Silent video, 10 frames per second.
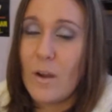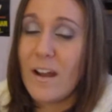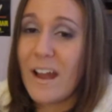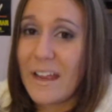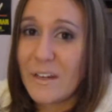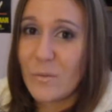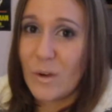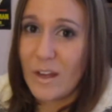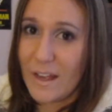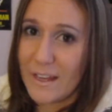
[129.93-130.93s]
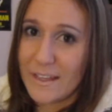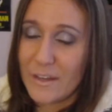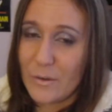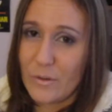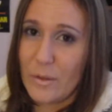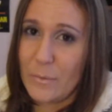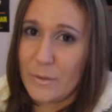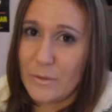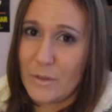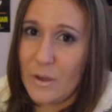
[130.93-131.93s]
what kind of rawhide that you're allowing
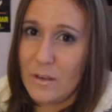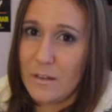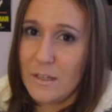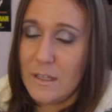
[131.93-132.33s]
your dog